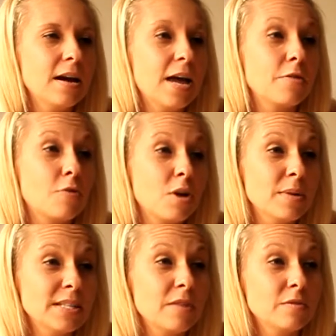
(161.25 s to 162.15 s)
and throwing
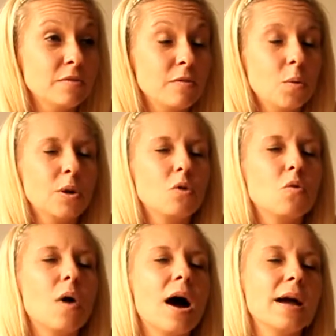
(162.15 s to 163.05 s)
myself on the floor and
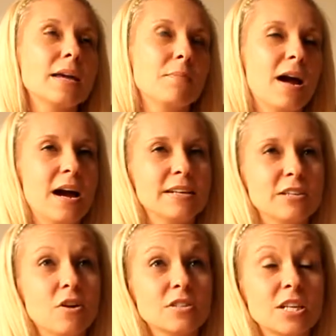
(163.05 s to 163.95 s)
crying my eyes
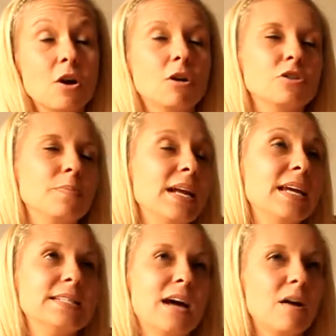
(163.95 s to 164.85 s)
out, asking God to
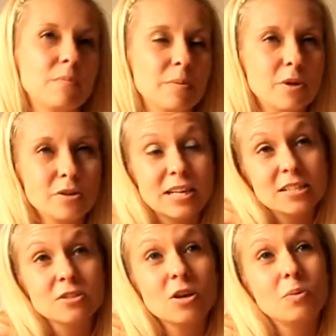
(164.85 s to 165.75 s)
please help me, because I
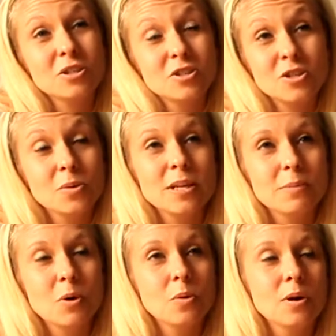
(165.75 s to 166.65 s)
didn't know what to do
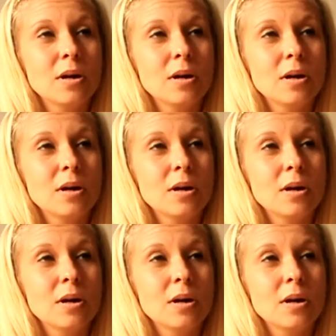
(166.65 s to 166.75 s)
anymore.